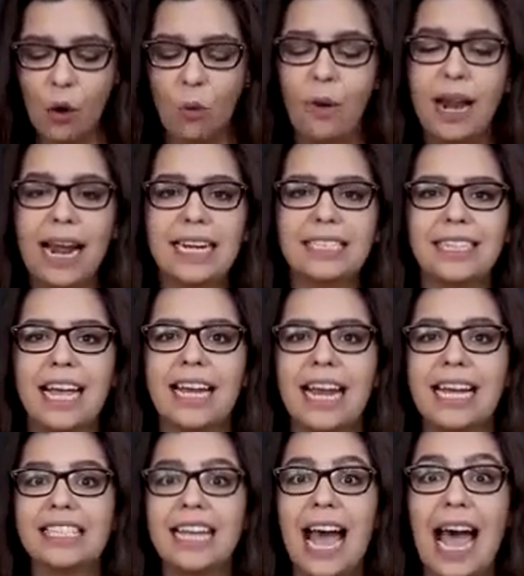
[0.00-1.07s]
What I did
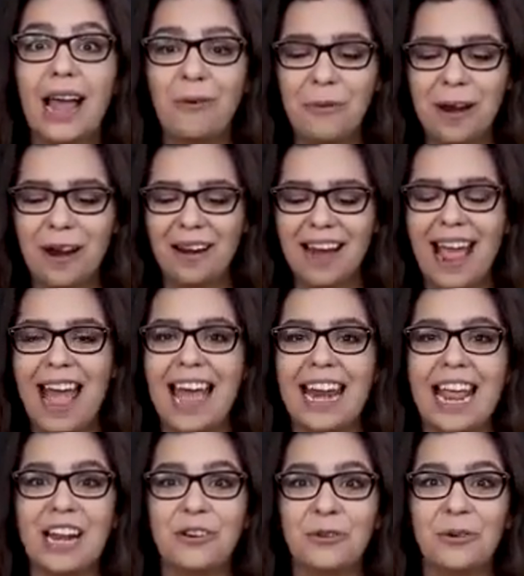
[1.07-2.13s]
is I went on ahead
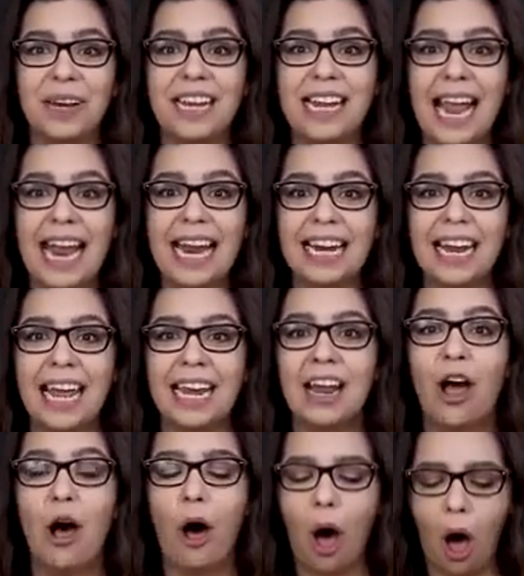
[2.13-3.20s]
and
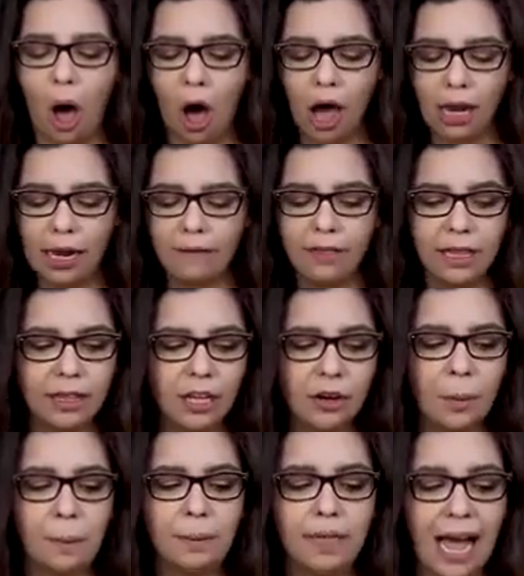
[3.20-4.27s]
created all of the
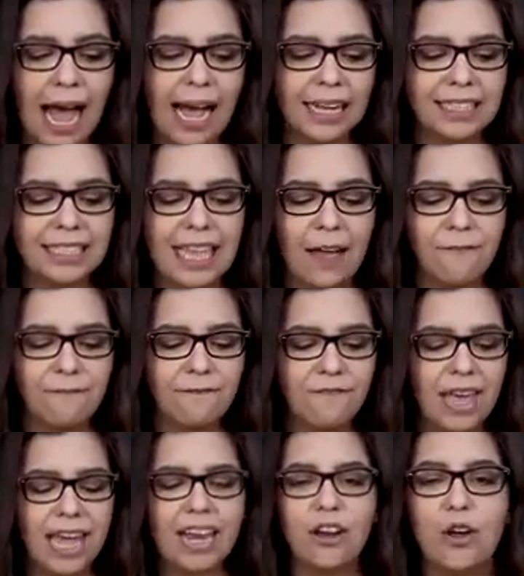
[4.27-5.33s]
little blocks that
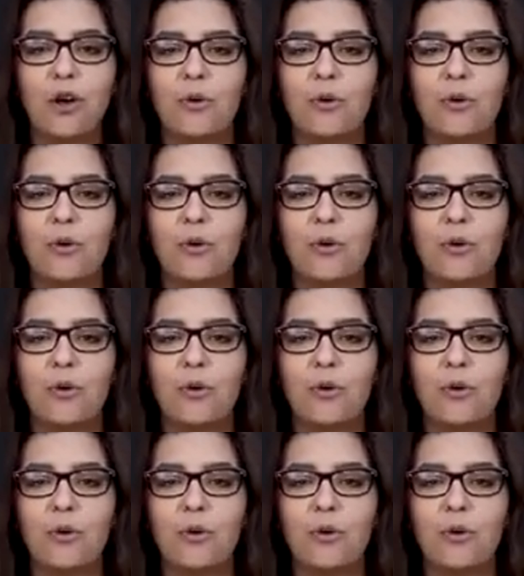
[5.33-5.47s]
fit